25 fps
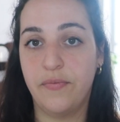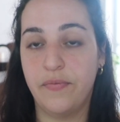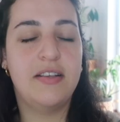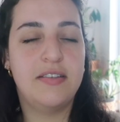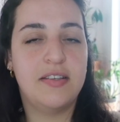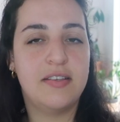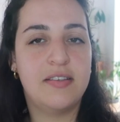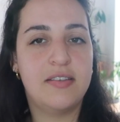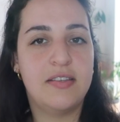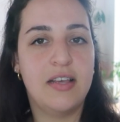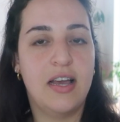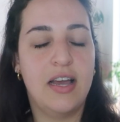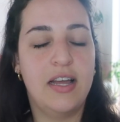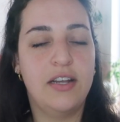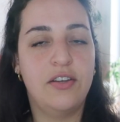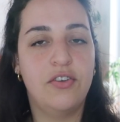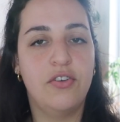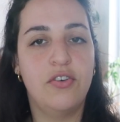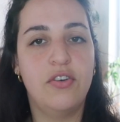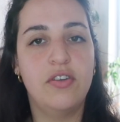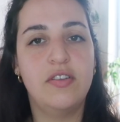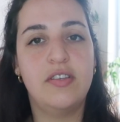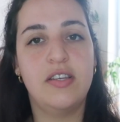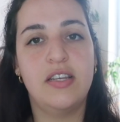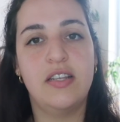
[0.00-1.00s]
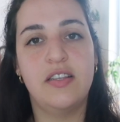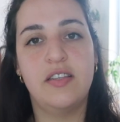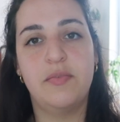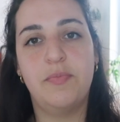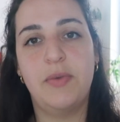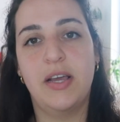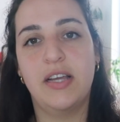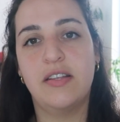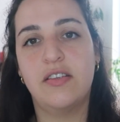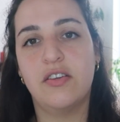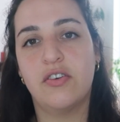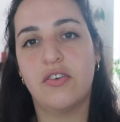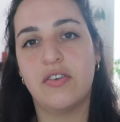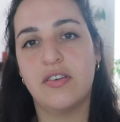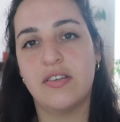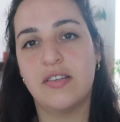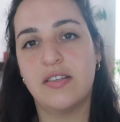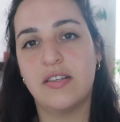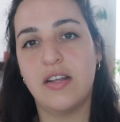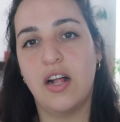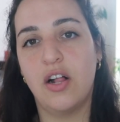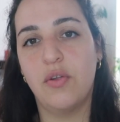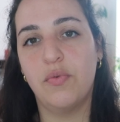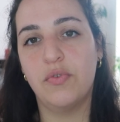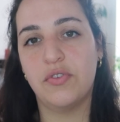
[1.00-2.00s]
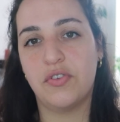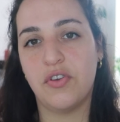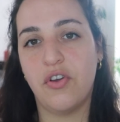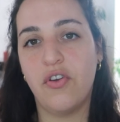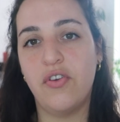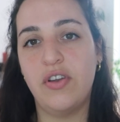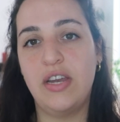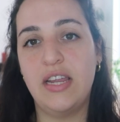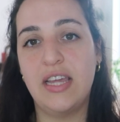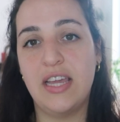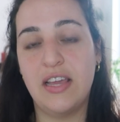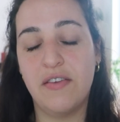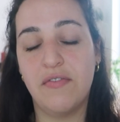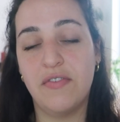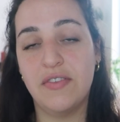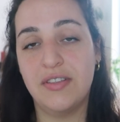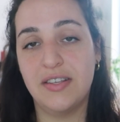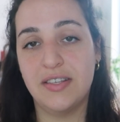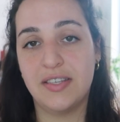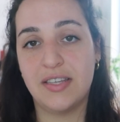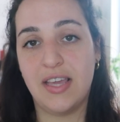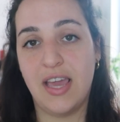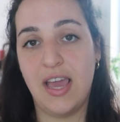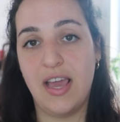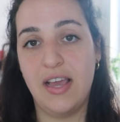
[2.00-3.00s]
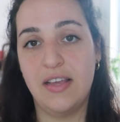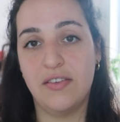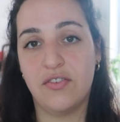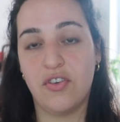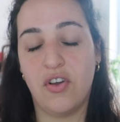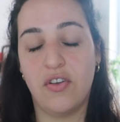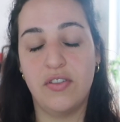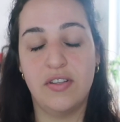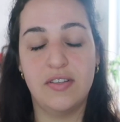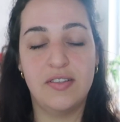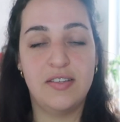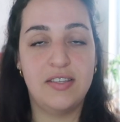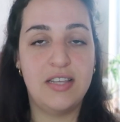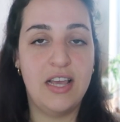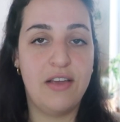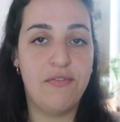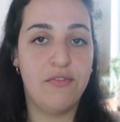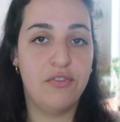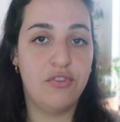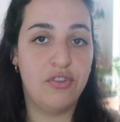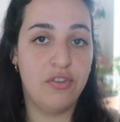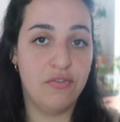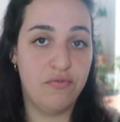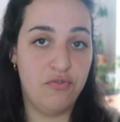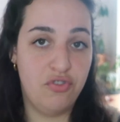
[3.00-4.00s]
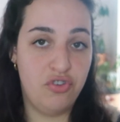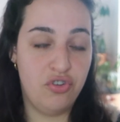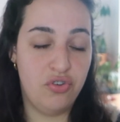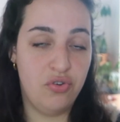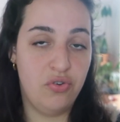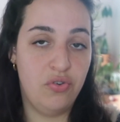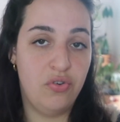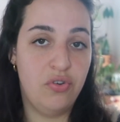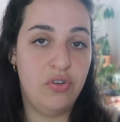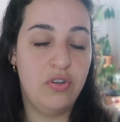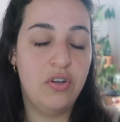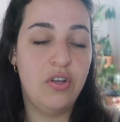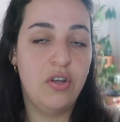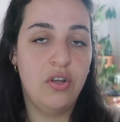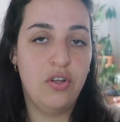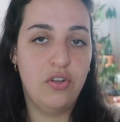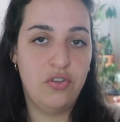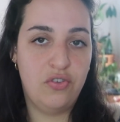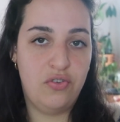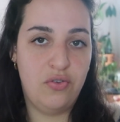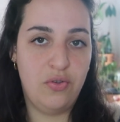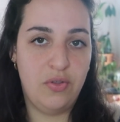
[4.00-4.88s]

But as a side note, Inspector Christelle was only given this case on the 7th of June,